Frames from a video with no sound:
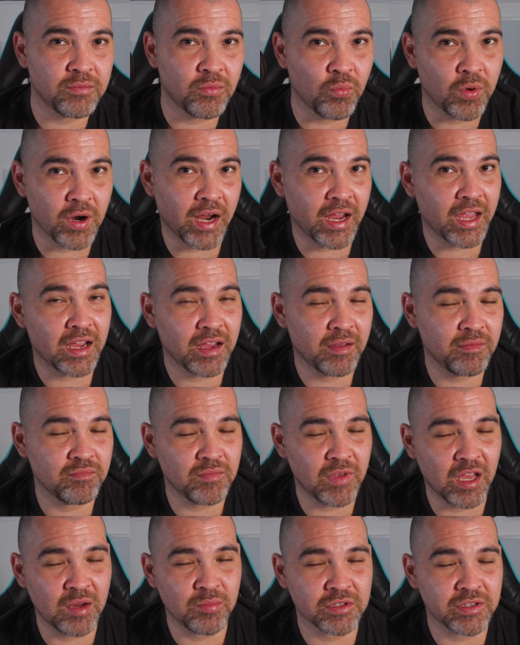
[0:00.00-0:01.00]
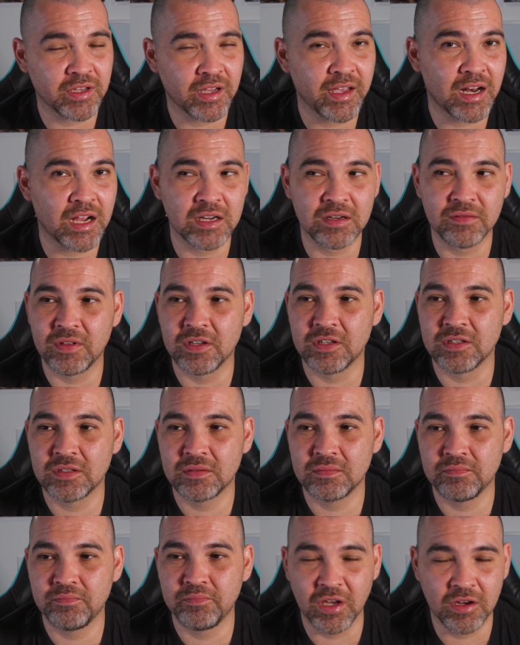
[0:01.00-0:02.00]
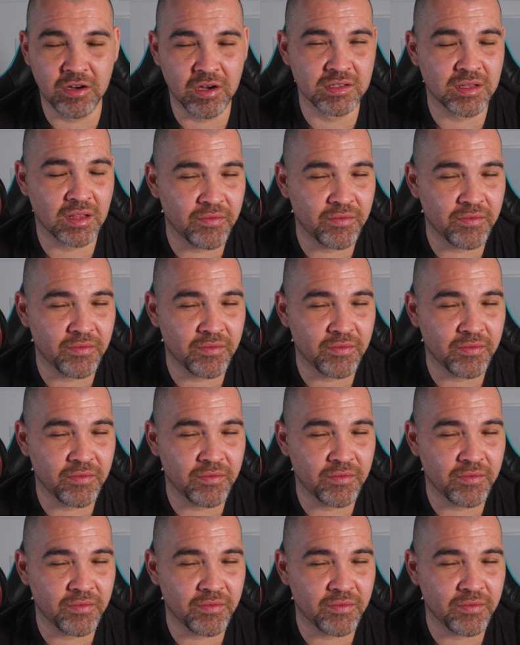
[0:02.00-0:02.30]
what I am able to get out of this because